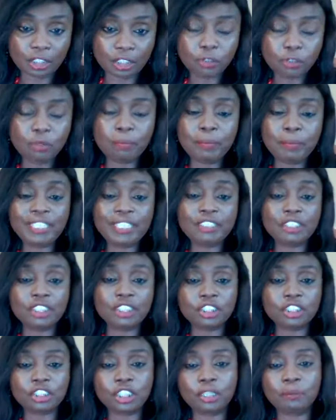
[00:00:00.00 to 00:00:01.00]
Through
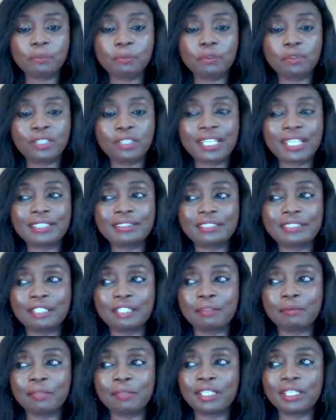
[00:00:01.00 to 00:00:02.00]
mentorship, you get
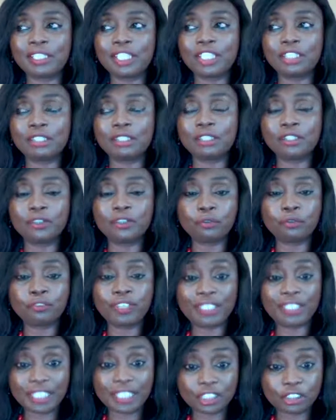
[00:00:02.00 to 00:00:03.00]
um, a, a, you know
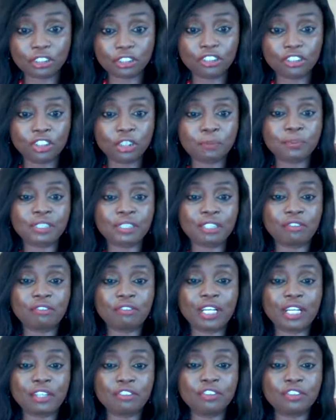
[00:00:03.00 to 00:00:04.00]
relationships
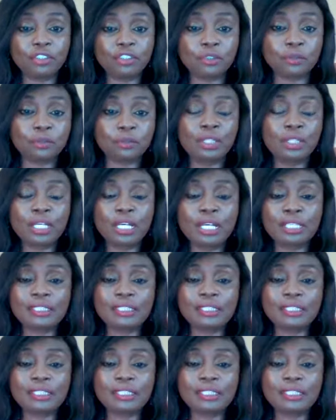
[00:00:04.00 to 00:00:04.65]
around you